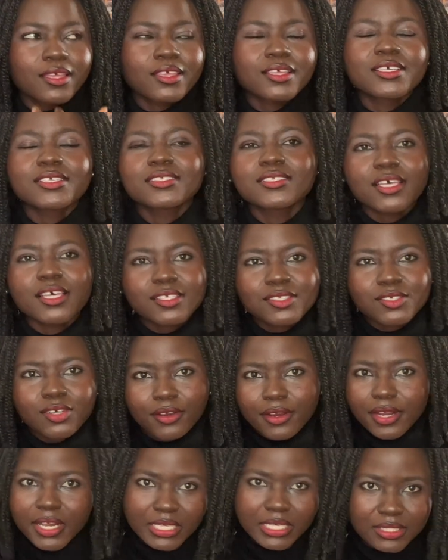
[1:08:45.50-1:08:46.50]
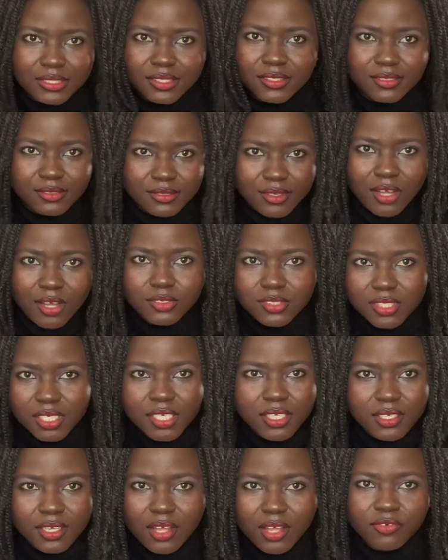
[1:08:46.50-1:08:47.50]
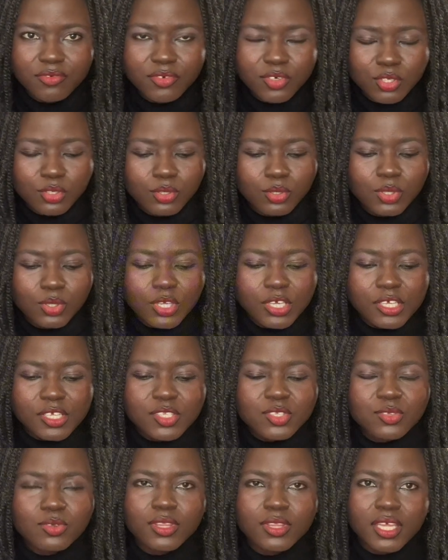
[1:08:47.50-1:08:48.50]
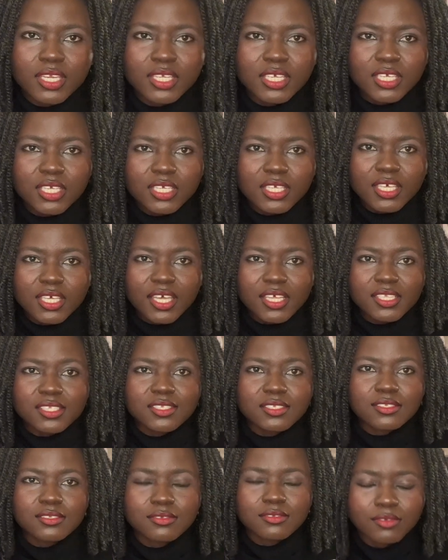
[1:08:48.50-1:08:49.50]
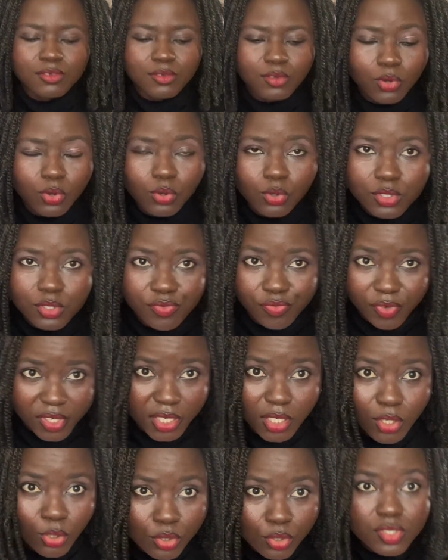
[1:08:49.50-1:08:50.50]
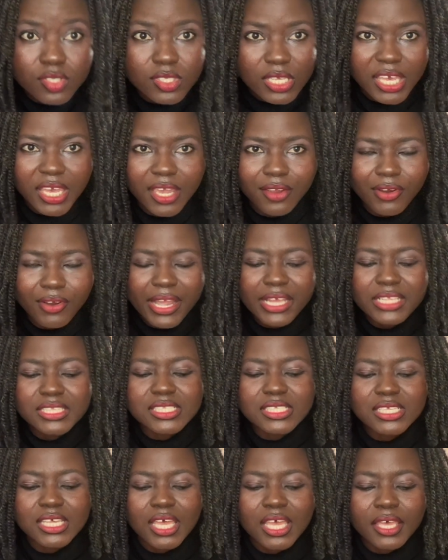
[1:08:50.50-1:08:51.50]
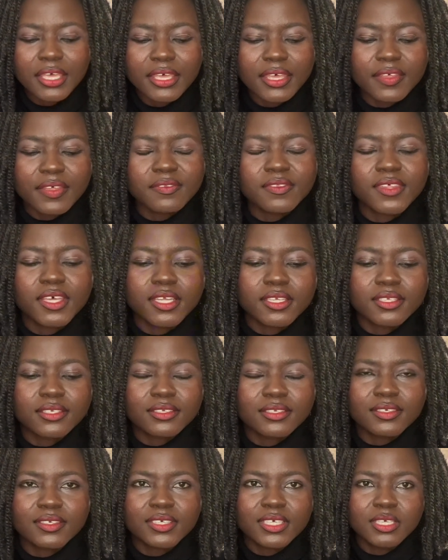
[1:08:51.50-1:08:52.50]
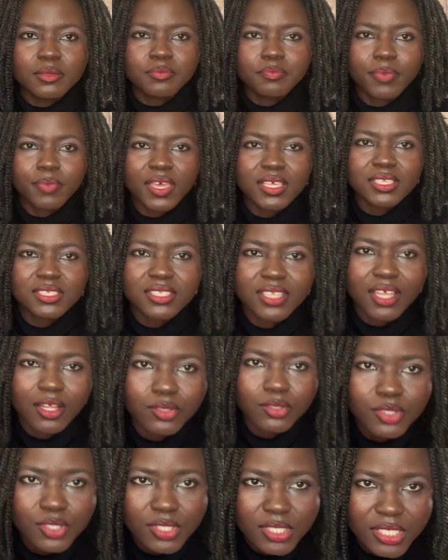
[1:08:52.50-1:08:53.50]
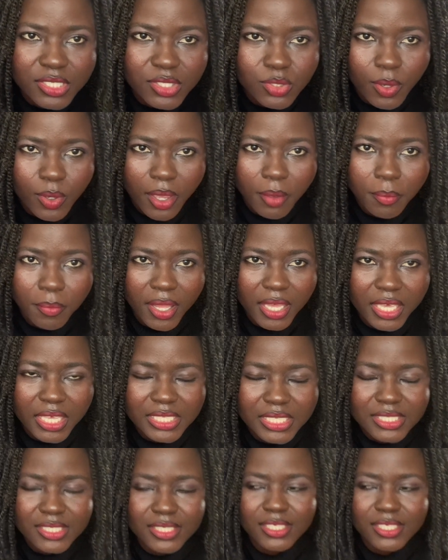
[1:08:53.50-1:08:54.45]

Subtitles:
he says, all right, I'll take it out for you. So then he gets close, really close to her, right? And then he bends down into her pocket.